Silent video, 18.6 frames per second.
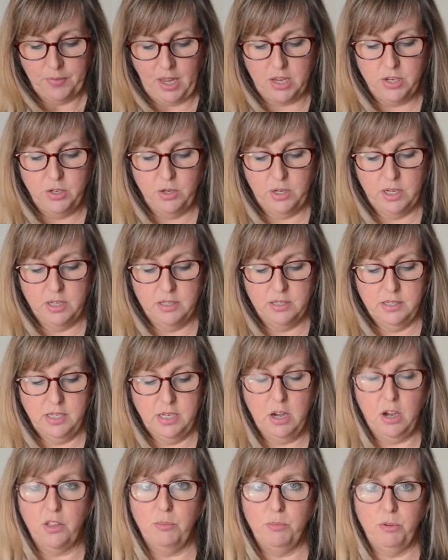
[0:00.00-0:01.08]
And you can see
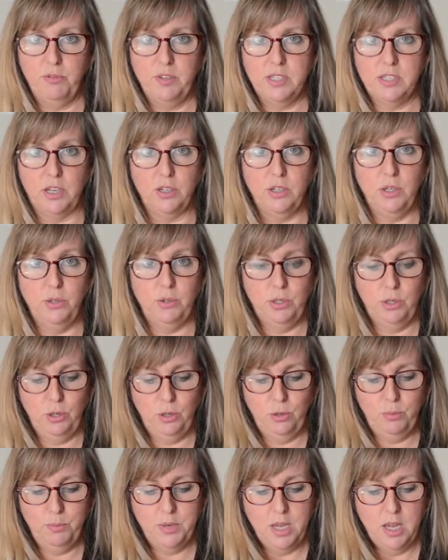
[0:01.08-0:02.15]
all the movies on
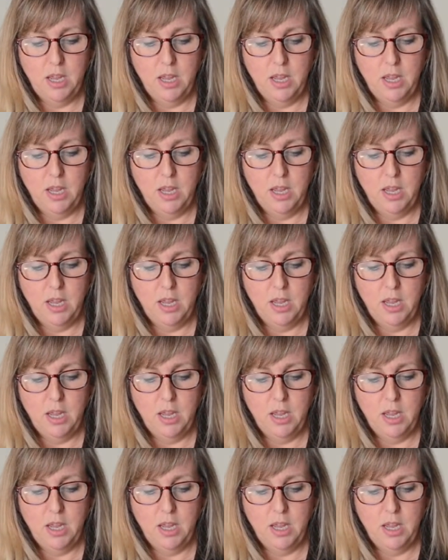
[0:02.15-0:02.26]
YouTube.